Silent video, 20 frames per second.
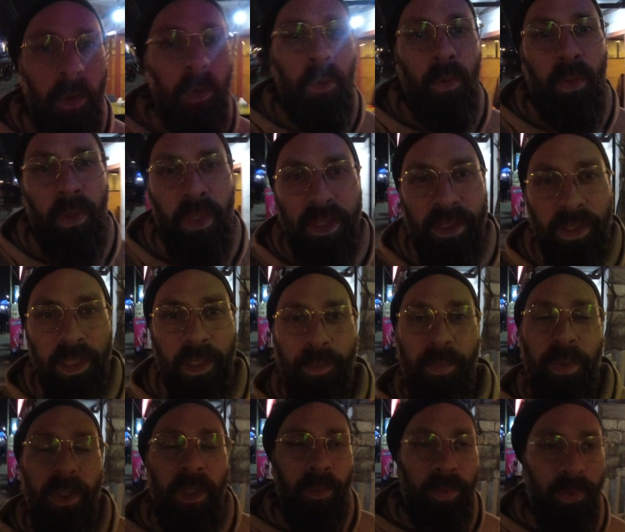What's up,
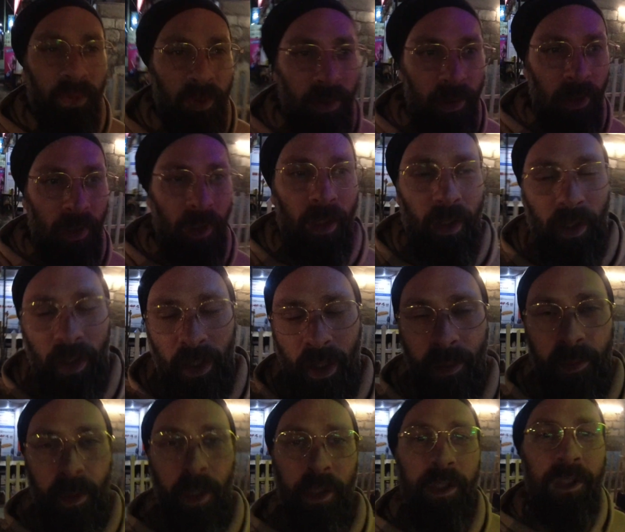people?
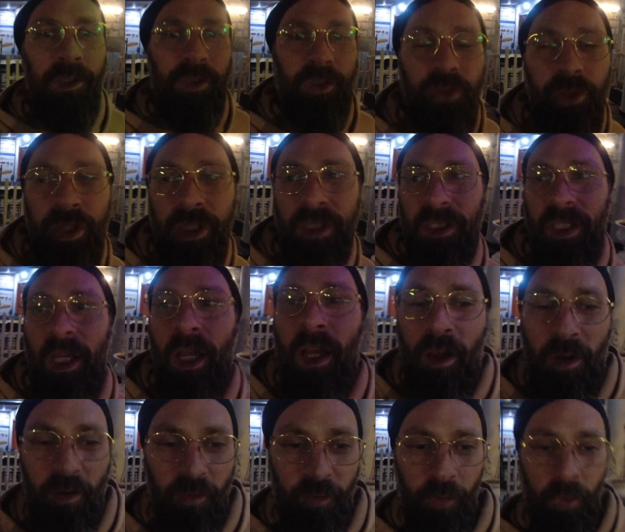I'm on the streets
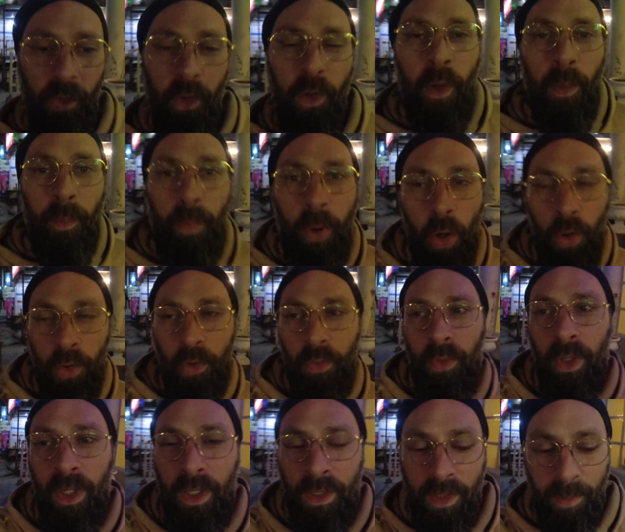of
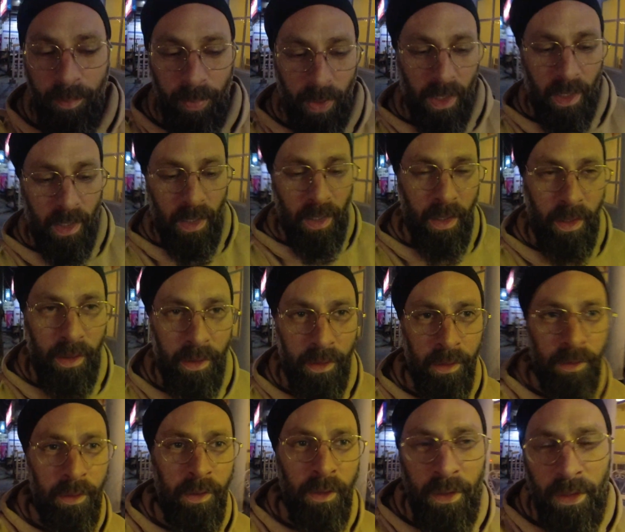Pokhara, Nepal.
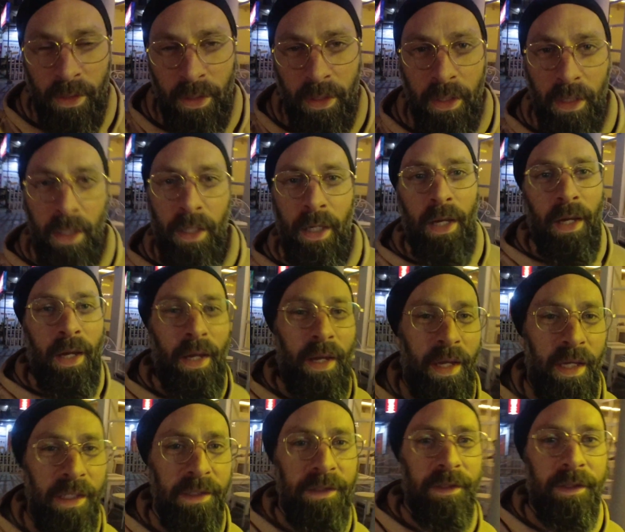Uh,
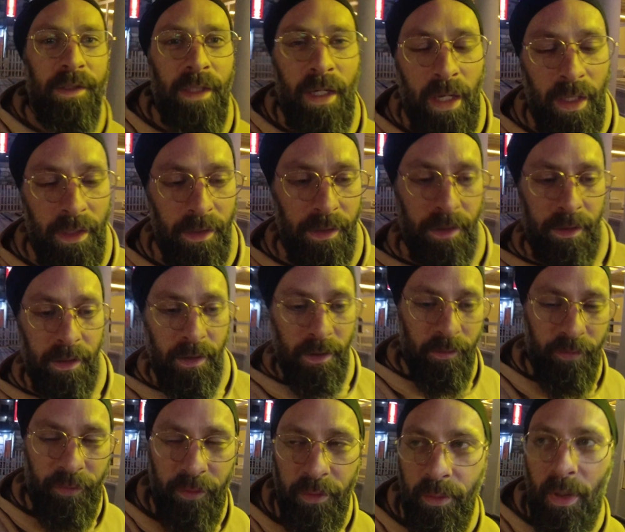I just got here a
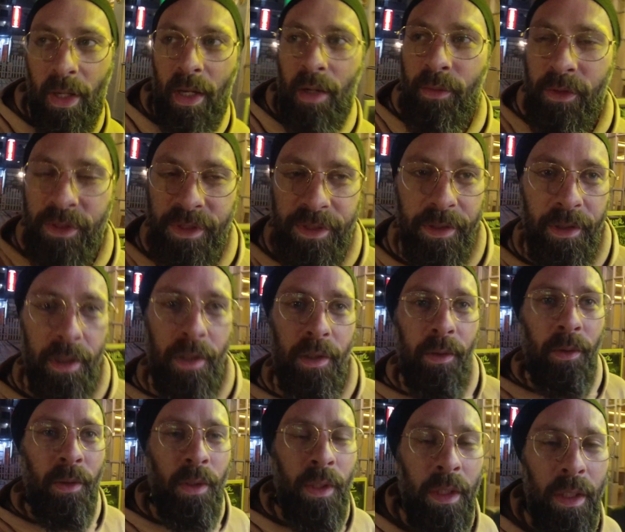few hours
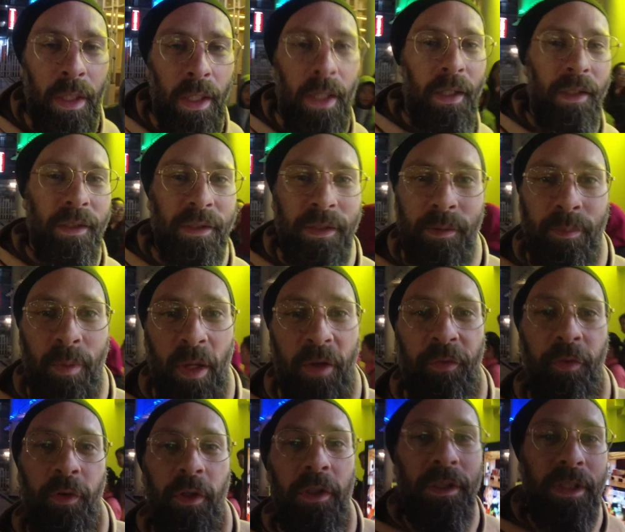ago. This is my
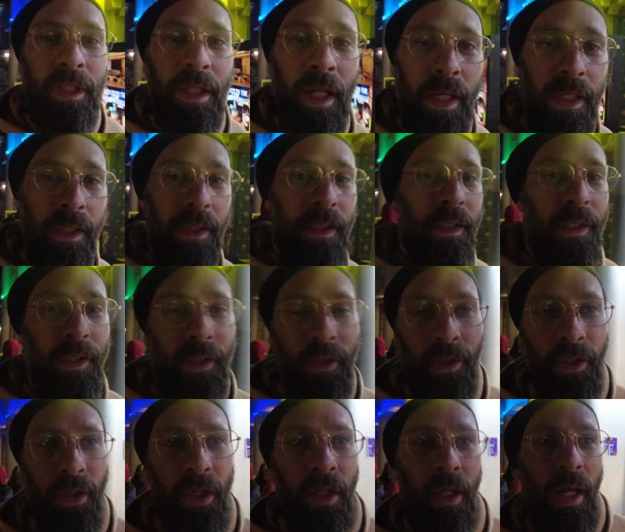first night
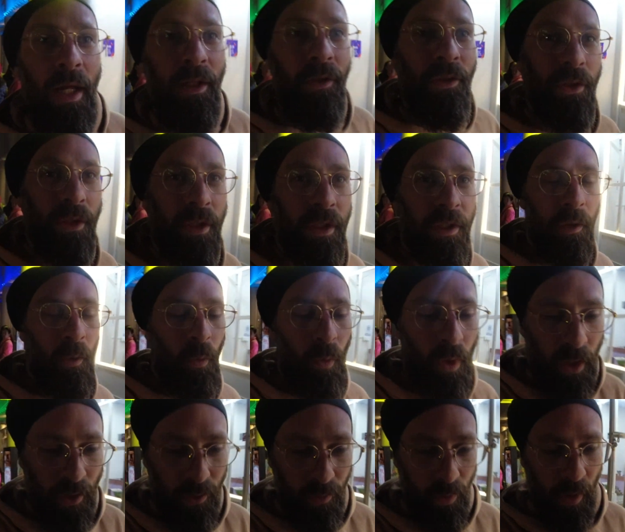here. I took a little
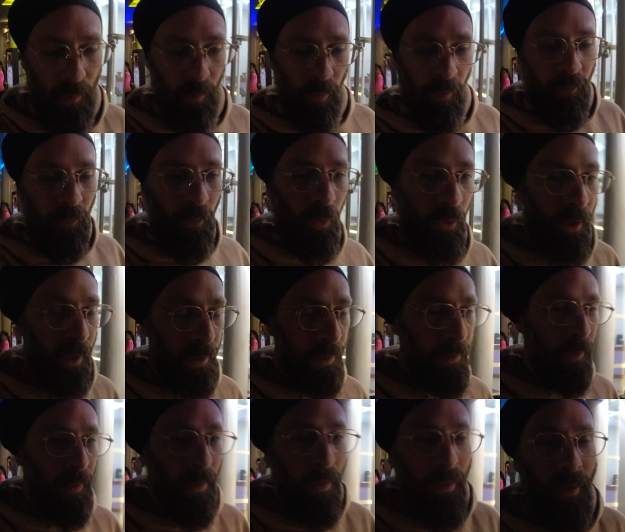walk around before.
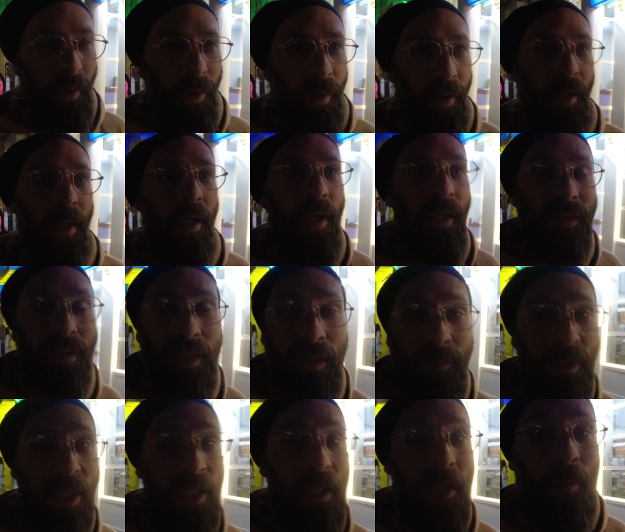Uh, it
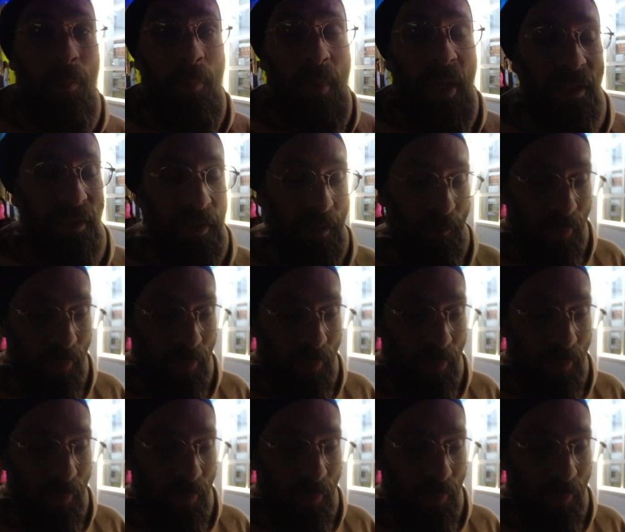seems like an amazing